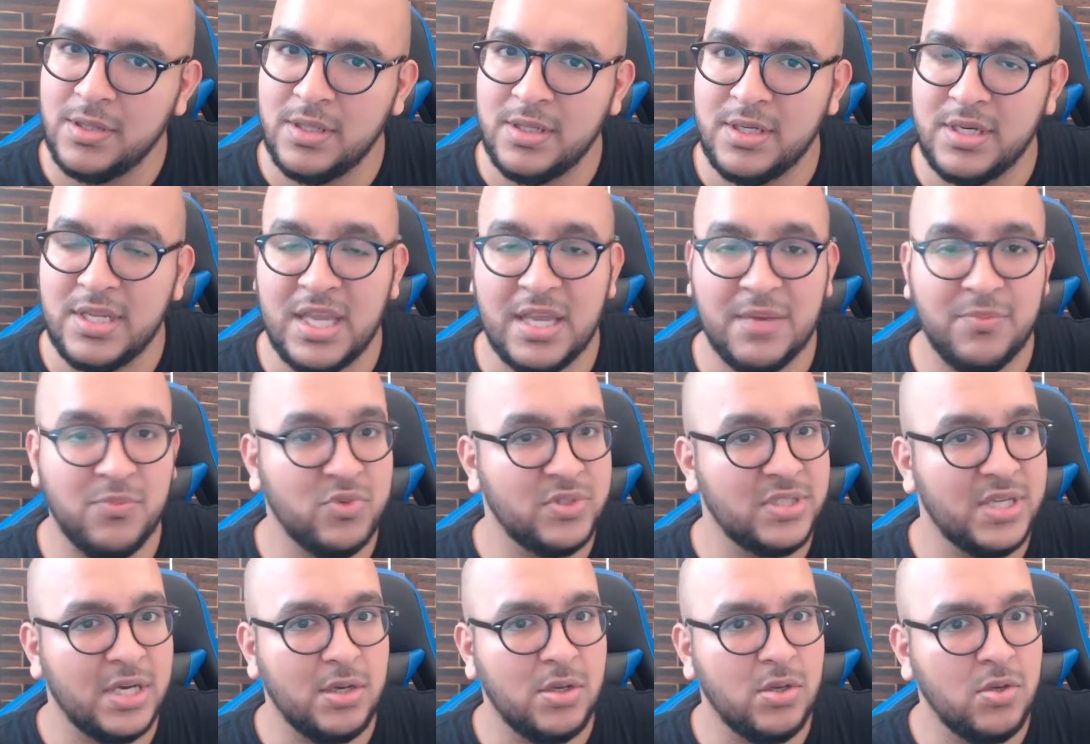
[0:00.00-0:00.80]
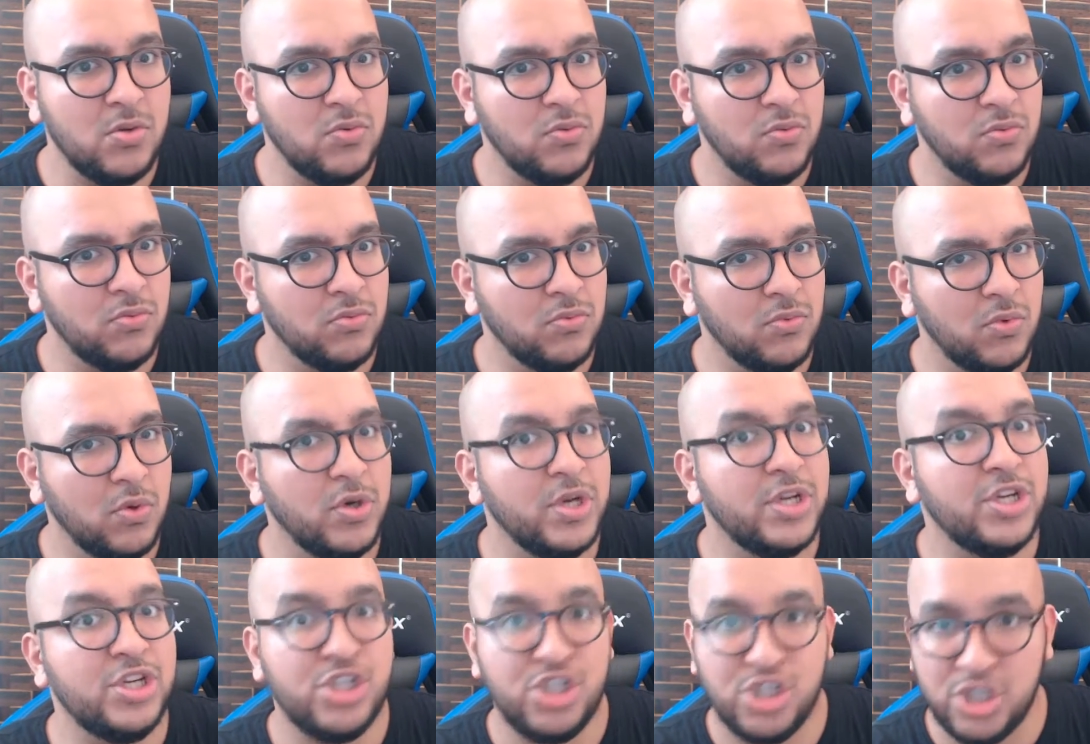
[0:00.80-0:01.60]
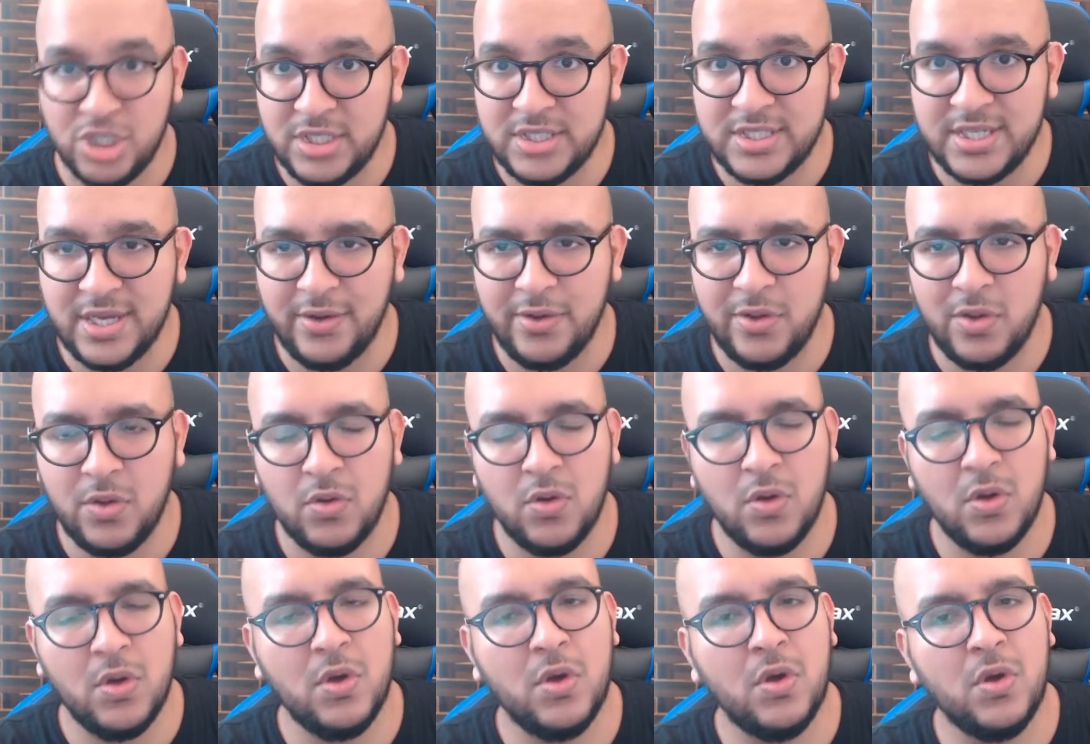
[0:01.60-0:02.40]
The DM will tell you, or he should tell you,